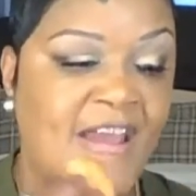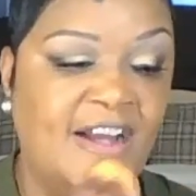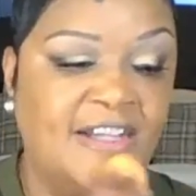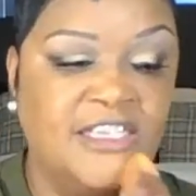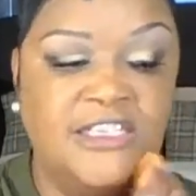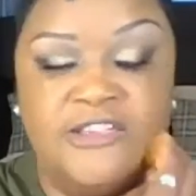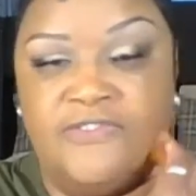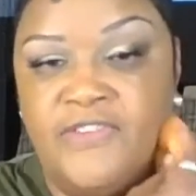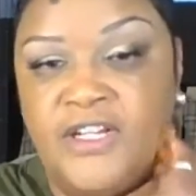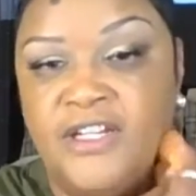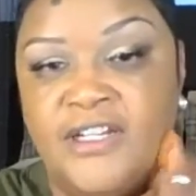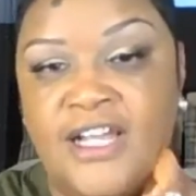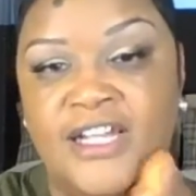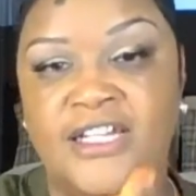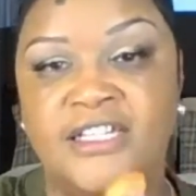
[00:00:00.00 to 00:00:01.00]
I just
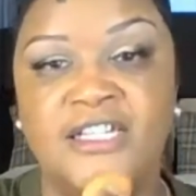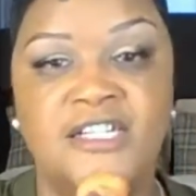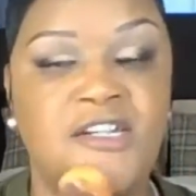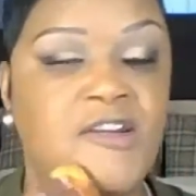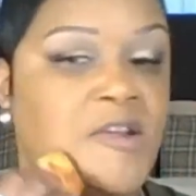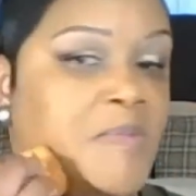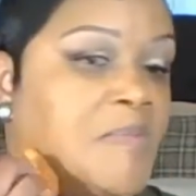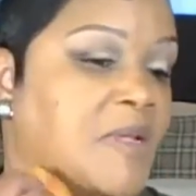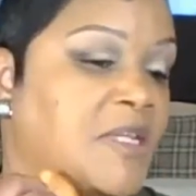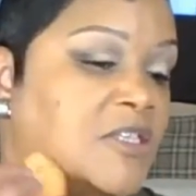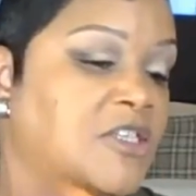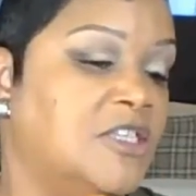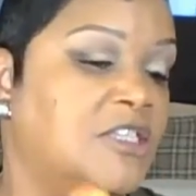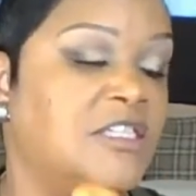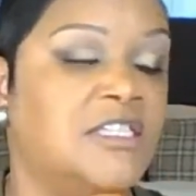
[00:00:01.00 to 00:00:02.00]
felt like it could have been
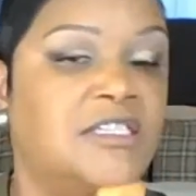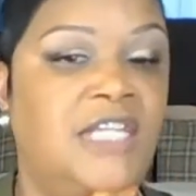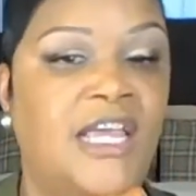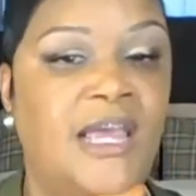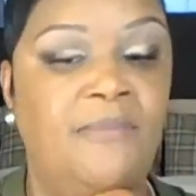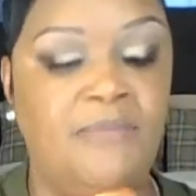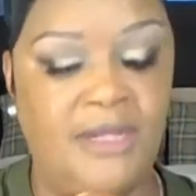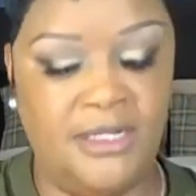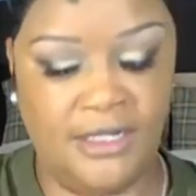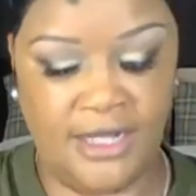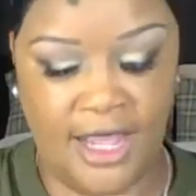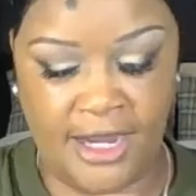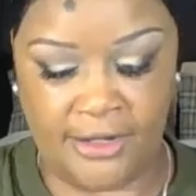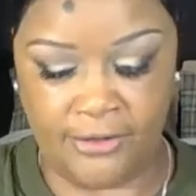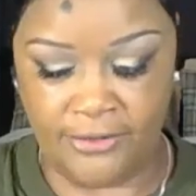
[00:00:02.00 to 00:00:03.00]
just a tad bit
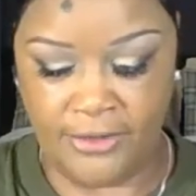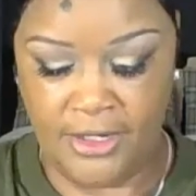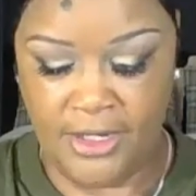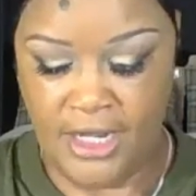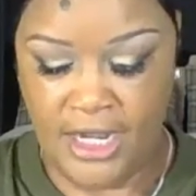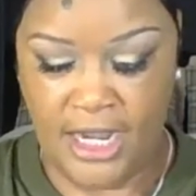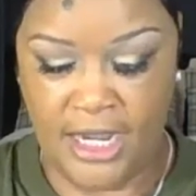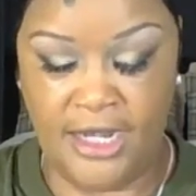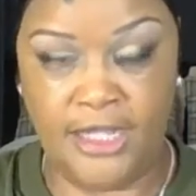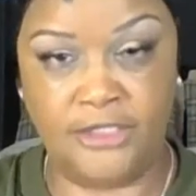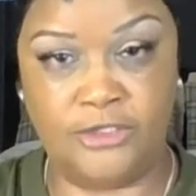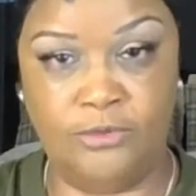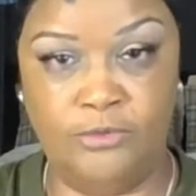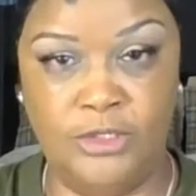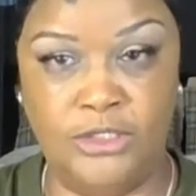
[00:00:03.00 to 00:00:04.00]
lighter. And
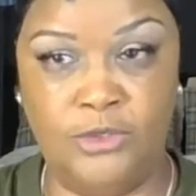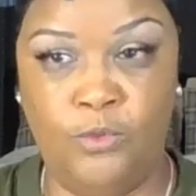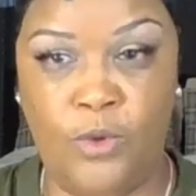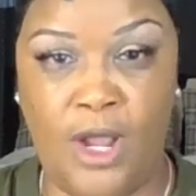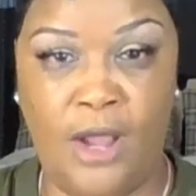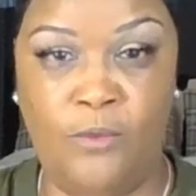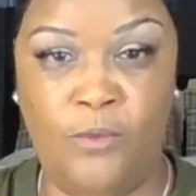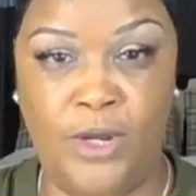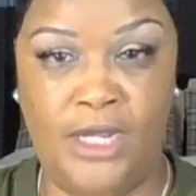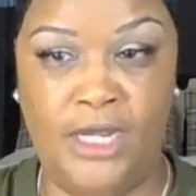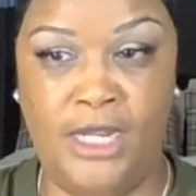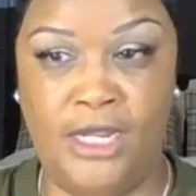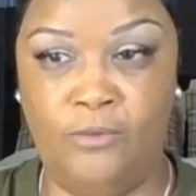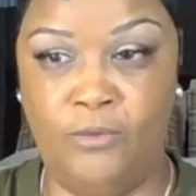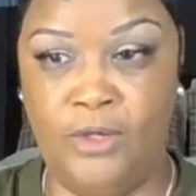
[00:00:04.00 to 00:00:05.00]
that's the reason why I went
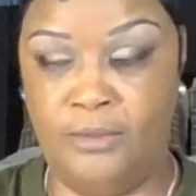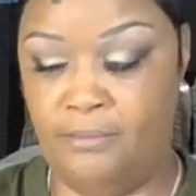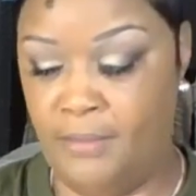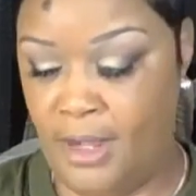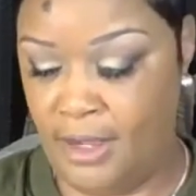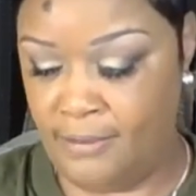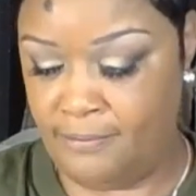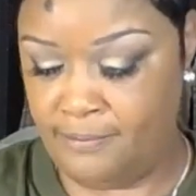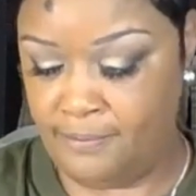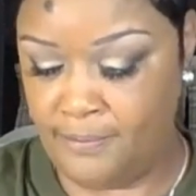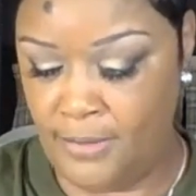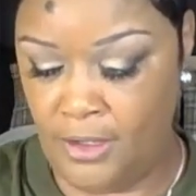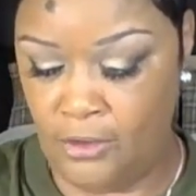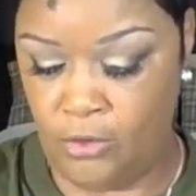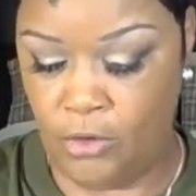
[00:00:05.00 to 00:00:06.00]
in with my
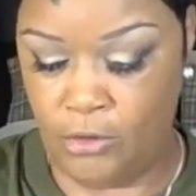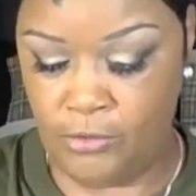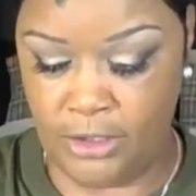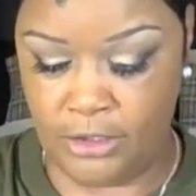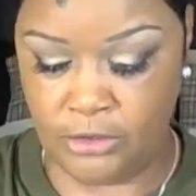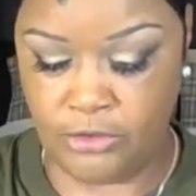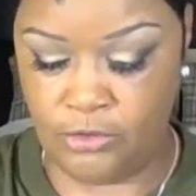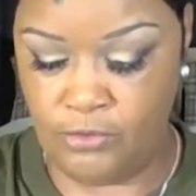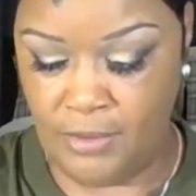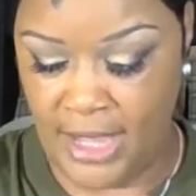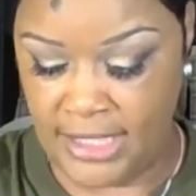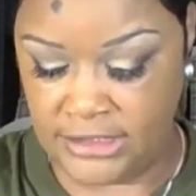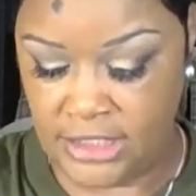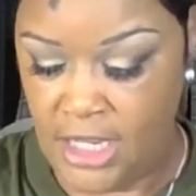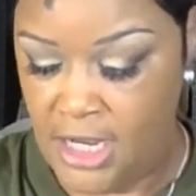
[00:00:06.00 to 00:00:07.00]
L'Oreal True
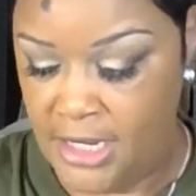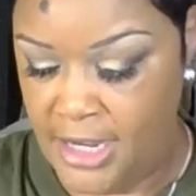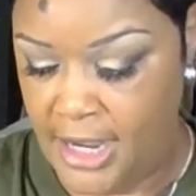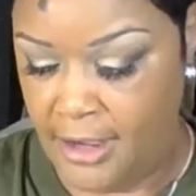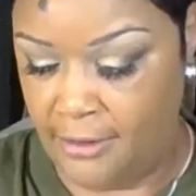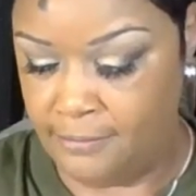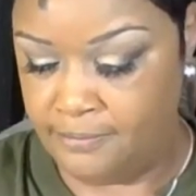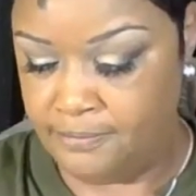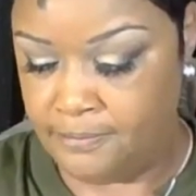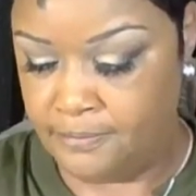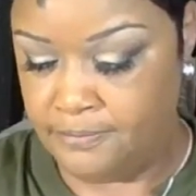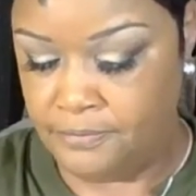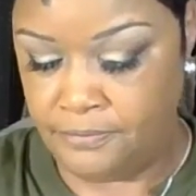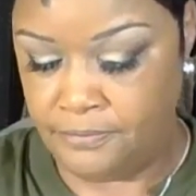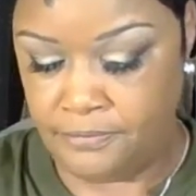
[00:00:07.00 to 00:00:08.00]
Match. Now,
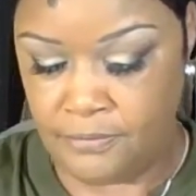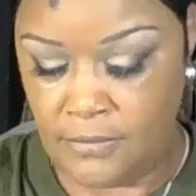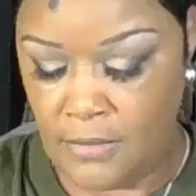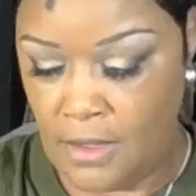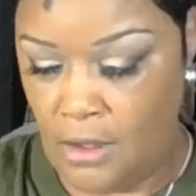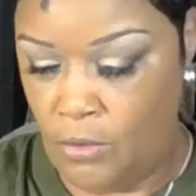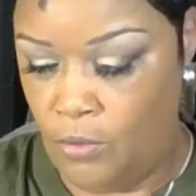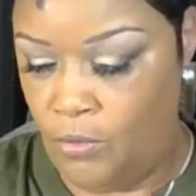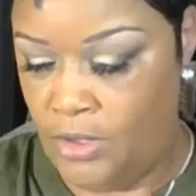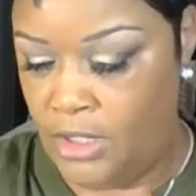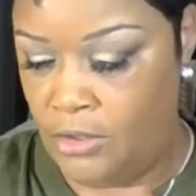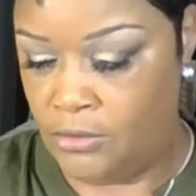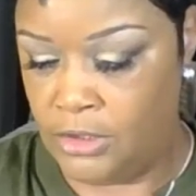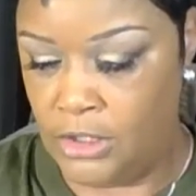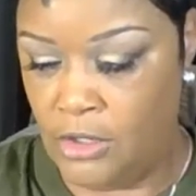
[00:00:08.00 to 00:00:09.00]
we're
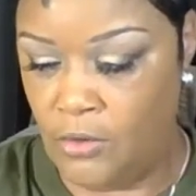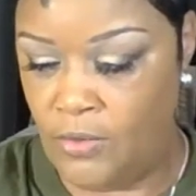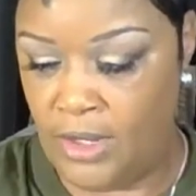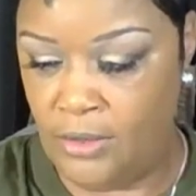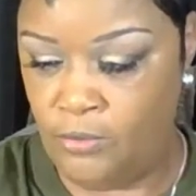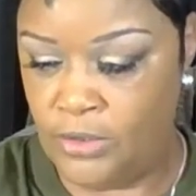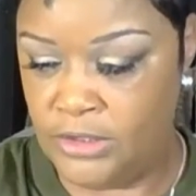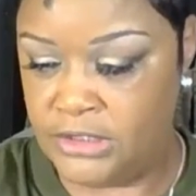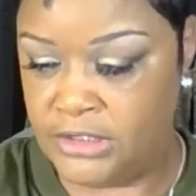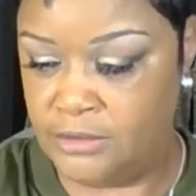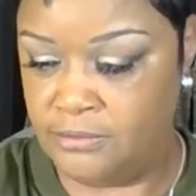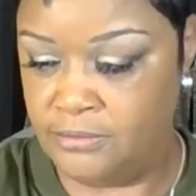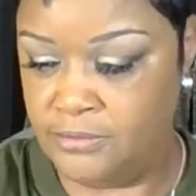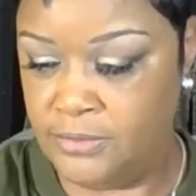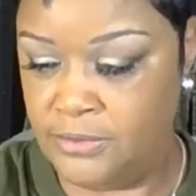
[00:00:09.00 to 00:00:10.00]
going to go in with
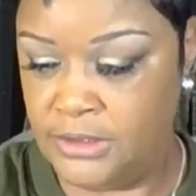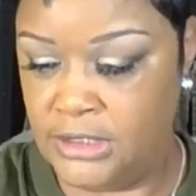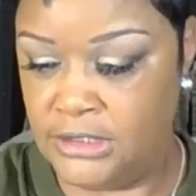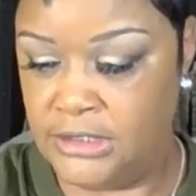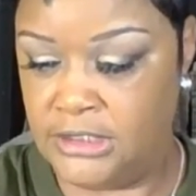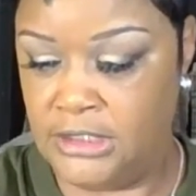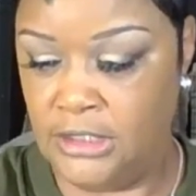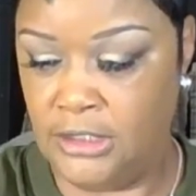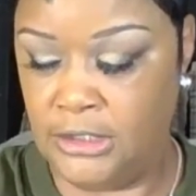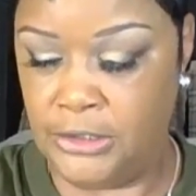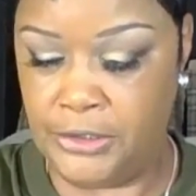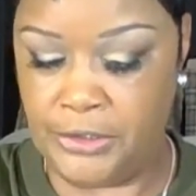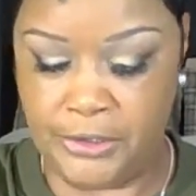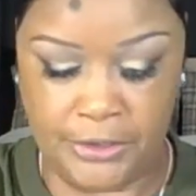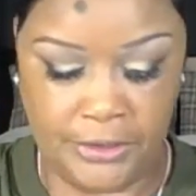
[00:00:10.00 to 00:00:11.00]
some concealer
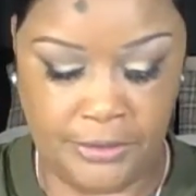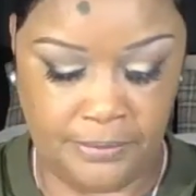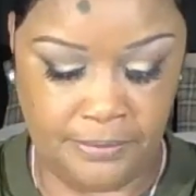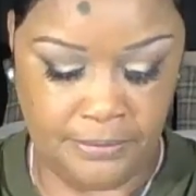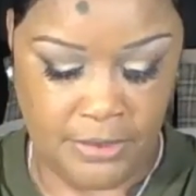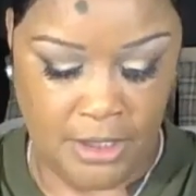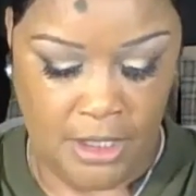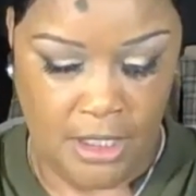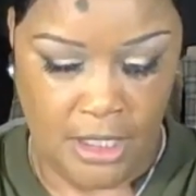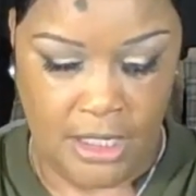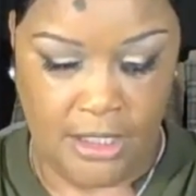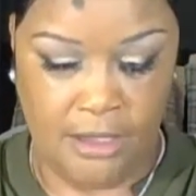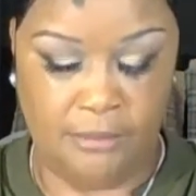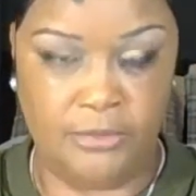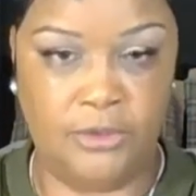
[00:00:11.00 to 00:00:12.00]
here.
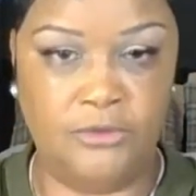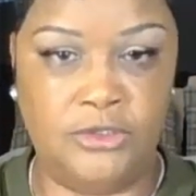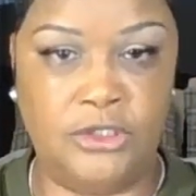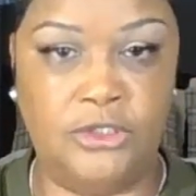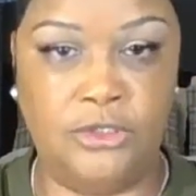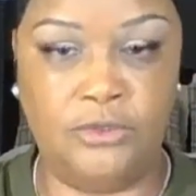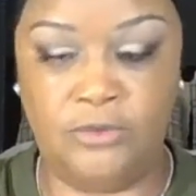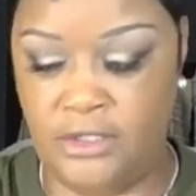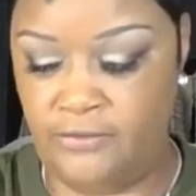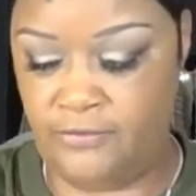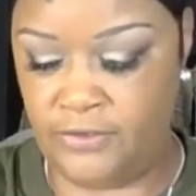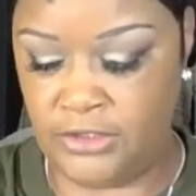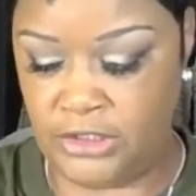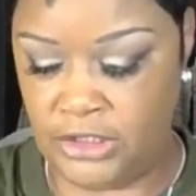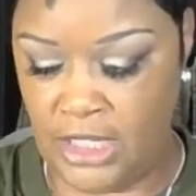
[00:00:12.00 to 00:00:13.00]
And I'm using two
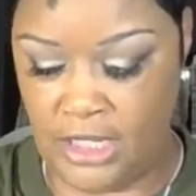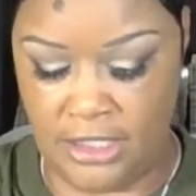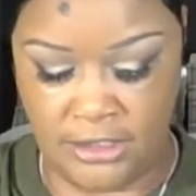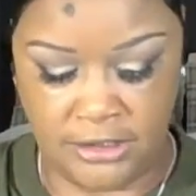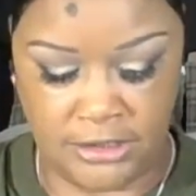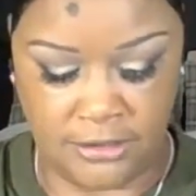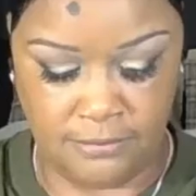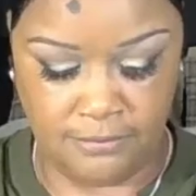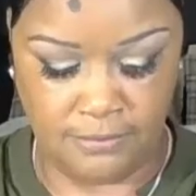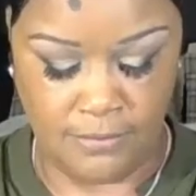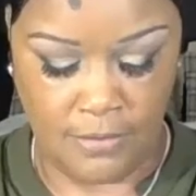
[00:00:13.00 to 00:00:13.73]
different shades.